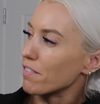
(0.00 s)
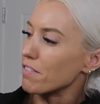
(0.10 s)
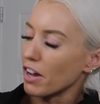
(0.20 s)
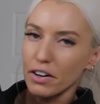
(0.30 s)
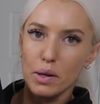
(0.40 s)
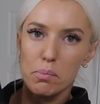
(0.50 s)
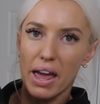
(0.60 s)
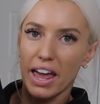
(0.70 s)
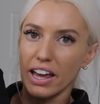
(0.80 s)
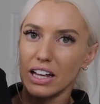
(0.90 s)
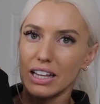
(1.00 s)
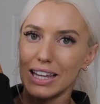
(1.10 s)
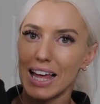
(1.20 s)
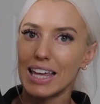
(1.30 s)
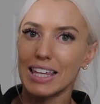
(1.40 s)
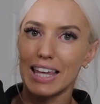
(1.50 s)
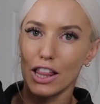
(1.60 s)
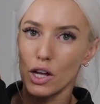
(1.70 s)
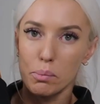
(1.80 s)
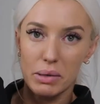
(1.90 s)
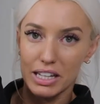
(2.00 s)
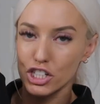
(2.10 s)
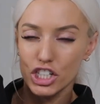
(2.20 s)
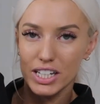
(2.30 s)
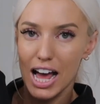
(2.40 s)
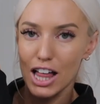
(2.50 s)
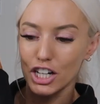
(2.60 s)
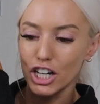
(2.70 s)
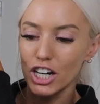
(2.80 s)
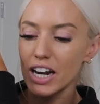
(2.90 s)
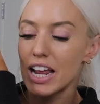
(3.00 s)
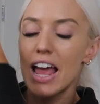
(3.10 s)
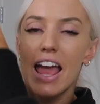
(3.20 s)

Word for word: very pale yellow peachy color.